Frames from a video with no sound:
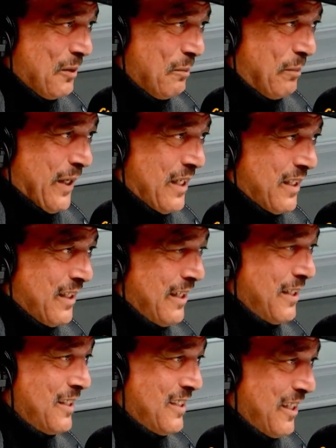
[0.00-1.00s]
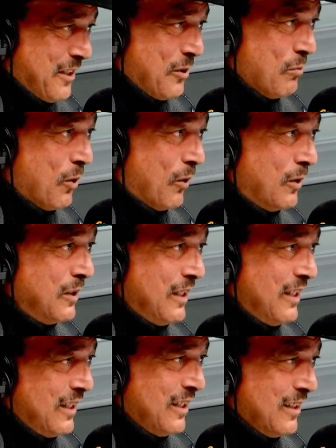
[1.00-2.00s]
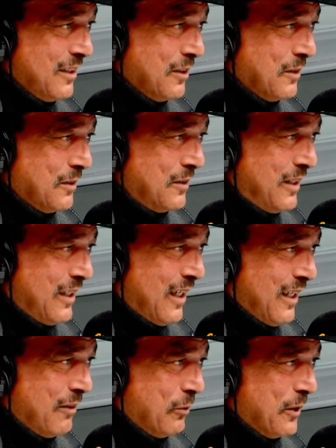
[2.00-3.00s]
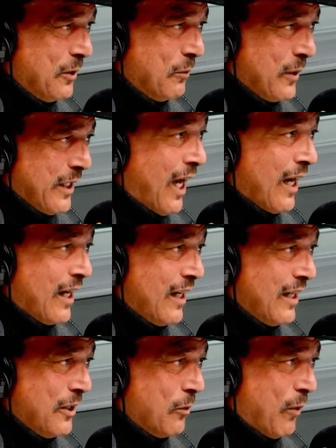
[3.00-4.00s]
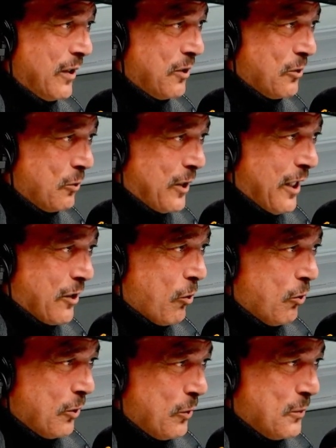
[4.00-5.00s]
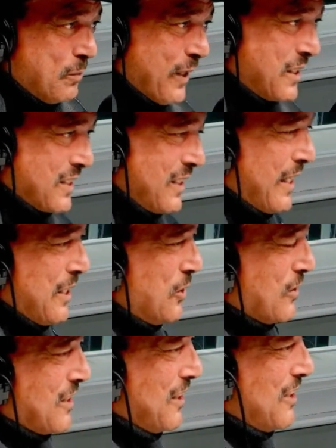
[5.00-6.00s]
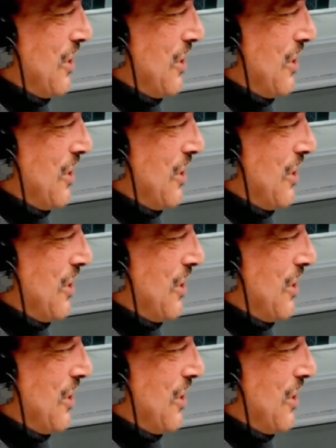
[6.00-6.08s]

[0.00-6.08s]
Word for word: big things anymore. You know, when you were younger, you wanted to hit all those big stages and